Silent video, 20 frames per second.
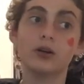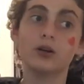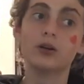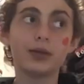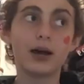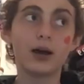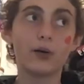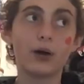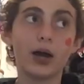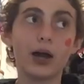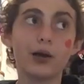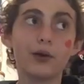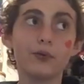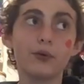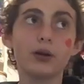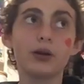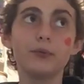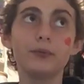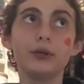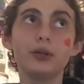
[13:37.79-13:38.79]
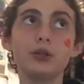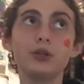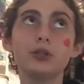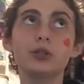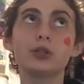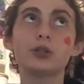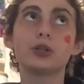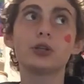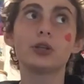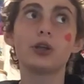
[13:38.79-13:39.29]
Now, I recommend
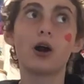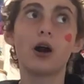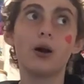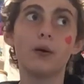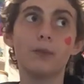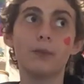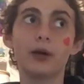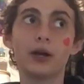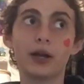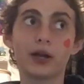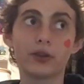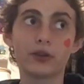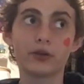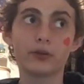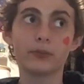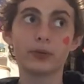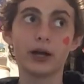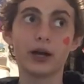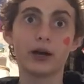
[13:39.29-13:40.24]
not buying them